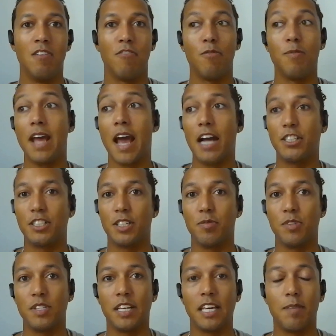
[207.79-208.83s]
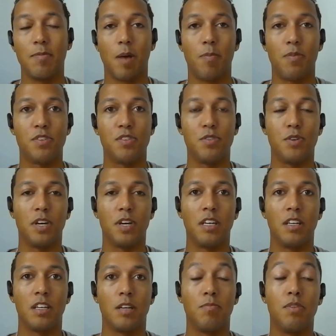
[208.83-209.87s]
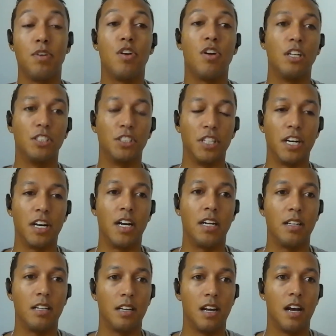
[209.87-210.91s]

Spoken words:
for me, actually, was thinking about pursuing computer engineering.